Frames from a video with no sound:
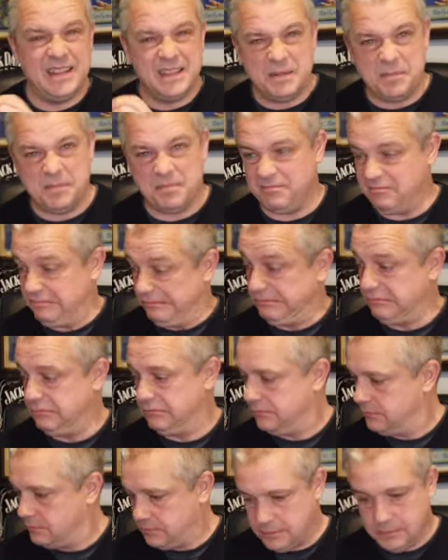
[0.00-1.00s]

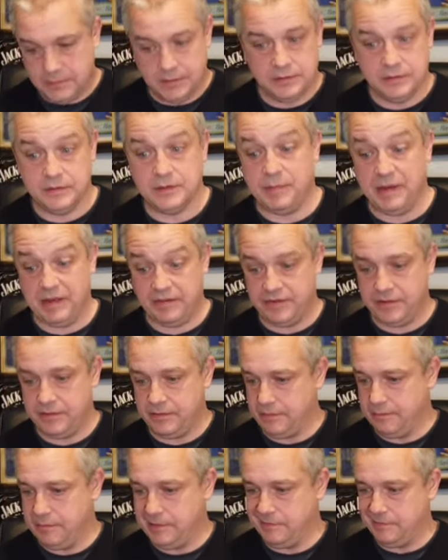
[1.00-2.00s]
It's a bit of a
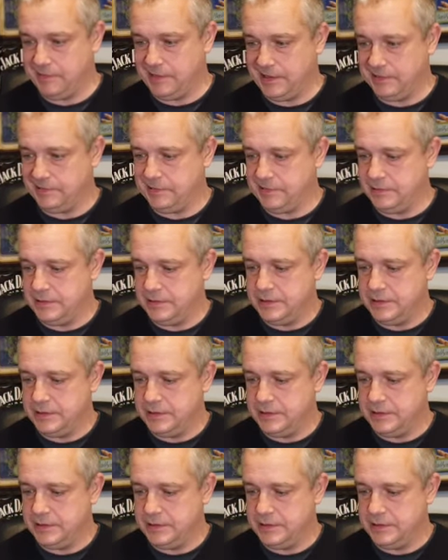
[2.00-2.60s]
letdown.